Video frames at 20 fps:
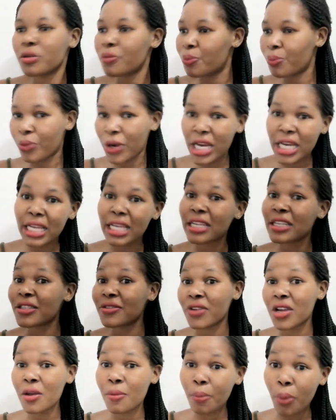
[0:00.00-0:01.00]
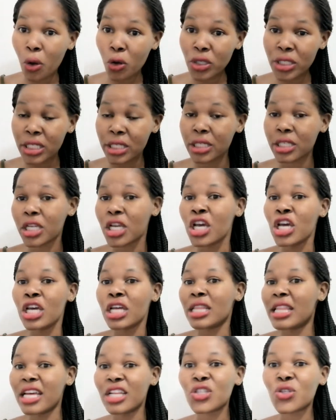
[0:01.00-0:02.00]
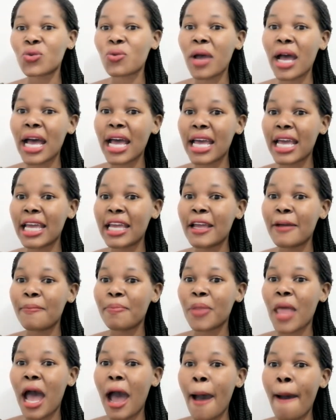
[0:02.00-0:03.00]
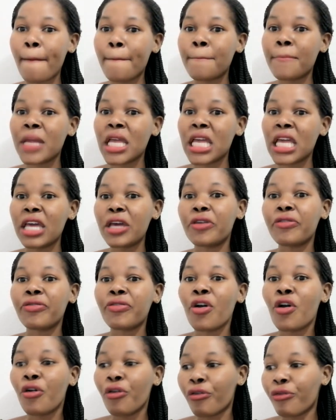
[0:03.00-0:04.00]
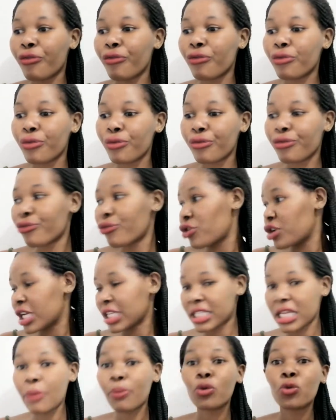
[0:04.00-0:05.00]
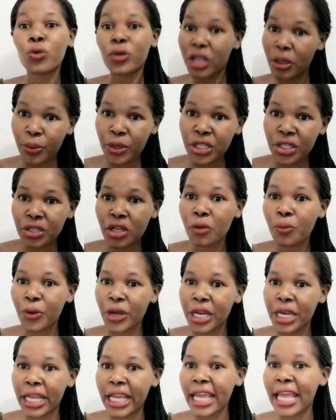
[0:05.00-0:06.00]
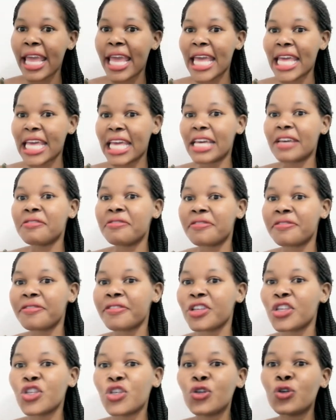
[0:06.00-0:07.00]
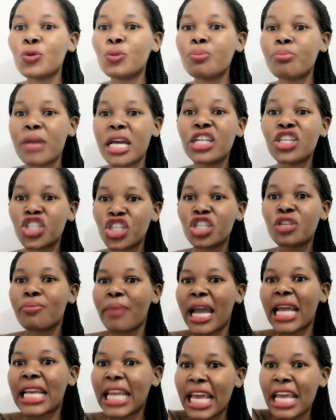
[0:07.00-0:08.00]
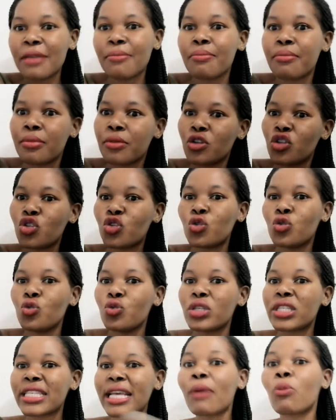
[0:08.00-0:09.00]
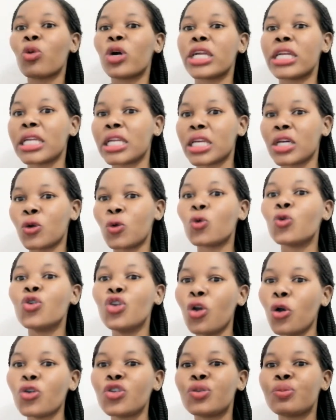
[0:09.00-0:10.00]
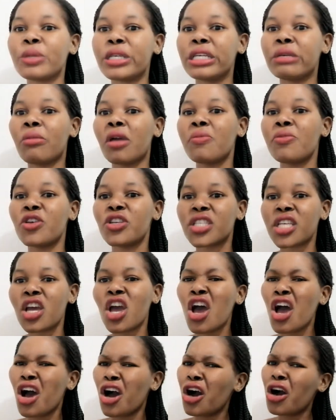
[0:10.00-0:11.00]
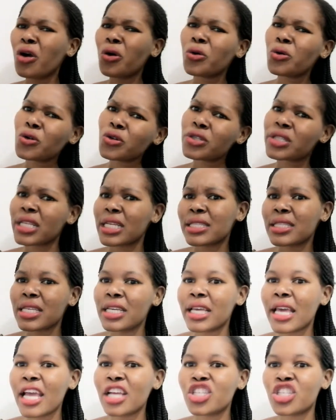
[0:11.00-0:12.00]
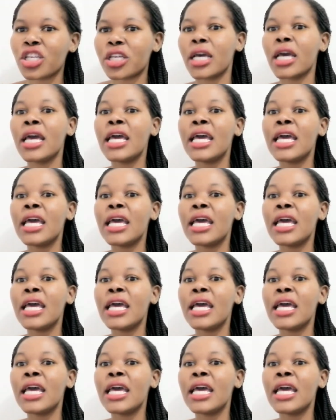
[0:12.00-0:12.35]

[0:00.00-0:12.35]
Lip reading: branding is very important. That's why if for an example, with the personal branding, if you mention my name to someone who knows me, maybe you say, oh, who's that TK chick?